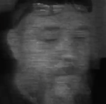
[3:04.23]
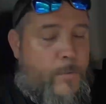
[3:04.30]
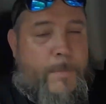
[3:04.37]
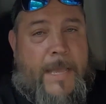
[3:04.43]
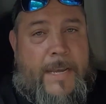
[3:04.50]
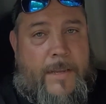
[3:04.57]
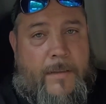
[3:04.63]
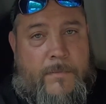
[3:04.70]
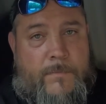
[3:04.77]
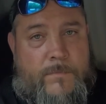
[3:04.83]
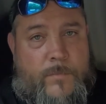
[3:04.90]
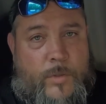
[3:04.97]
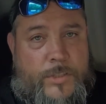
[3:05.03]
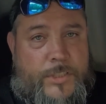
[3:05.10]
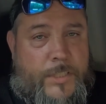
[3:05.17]
your bedding,
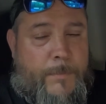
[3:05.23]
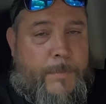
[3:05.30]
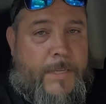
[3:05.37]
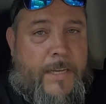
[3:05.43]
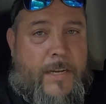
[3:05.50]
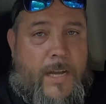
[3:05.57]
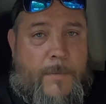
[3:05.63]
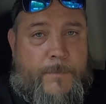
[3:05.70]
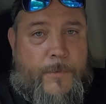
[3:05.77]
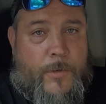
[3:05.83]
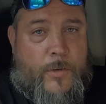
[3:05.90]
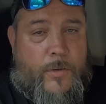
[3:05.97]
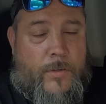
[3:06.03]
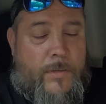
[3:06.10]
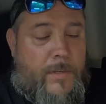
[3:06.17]
which could be a
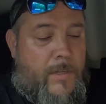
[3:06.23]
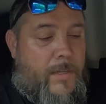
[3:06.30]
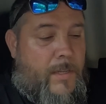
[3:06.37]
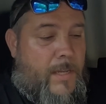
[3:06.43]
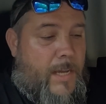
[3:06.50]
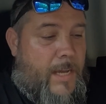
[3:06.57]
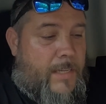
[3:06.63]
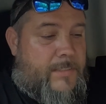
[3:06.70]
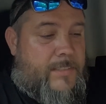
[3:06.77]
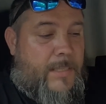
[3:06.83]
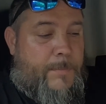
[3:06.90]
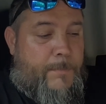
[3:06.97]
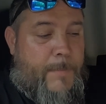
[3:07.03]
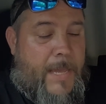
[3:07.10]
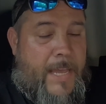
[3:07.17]
comforter, a
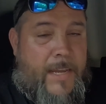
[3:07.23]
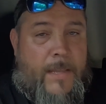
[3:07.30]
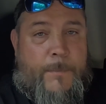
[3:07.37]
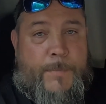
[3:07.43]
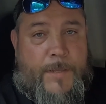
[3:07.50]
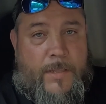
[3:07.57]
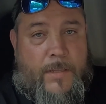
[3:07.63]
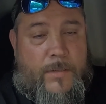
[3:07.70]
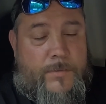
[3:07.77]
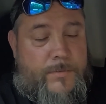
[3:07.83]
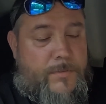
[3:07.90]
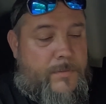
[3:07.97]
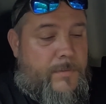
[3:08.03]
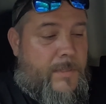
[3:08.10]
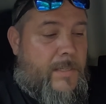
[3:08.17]
sleeping bag, and
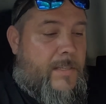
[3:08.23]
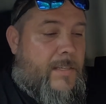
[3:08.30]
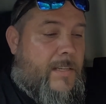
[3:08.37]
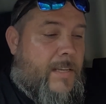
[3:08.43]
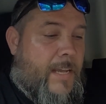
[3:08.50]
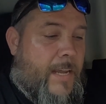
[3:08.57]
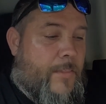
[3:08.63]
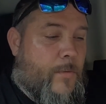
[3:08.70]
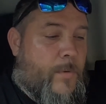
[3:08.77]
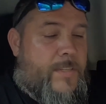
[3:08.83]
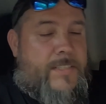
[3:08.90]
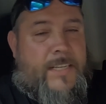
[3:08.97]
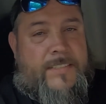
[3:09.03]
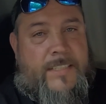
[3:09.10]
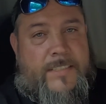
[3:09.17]
pillows. And the
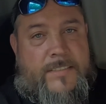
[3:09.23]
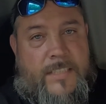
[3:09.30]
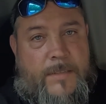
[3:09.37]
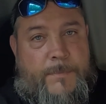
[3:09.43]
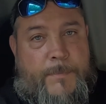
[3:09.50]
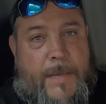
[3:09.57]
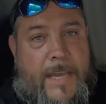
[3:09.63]
reason I say sleeping